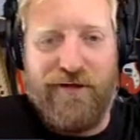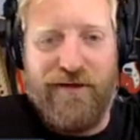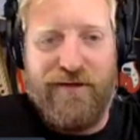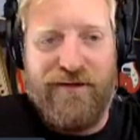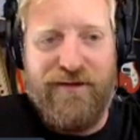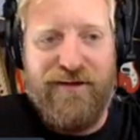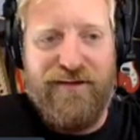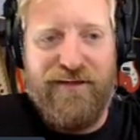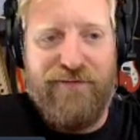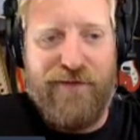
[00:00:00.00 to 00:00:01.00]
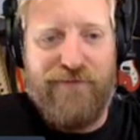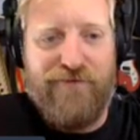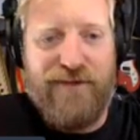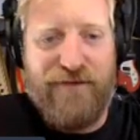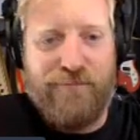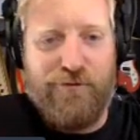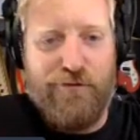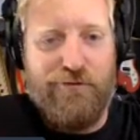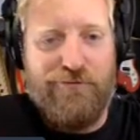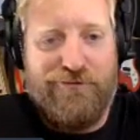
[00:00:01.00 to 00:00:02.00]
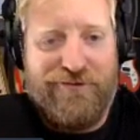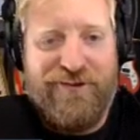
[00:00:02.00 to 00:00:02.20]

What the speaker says: Like if I ever need to prove